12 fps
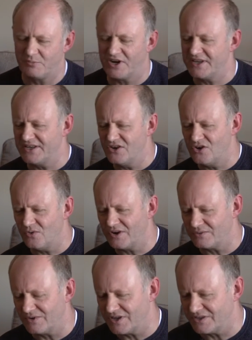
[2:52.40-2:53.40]
But I didn't know
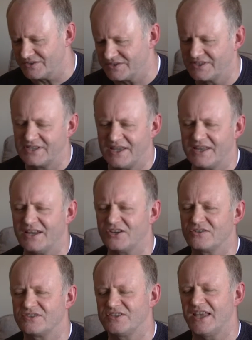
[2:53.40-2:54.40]
what it was. And
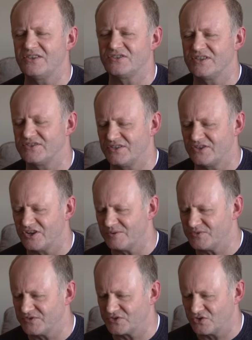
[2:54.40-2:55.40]
I could sense this in
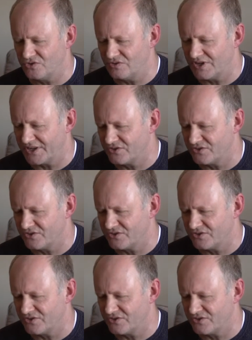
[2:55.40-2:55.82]
terms of school.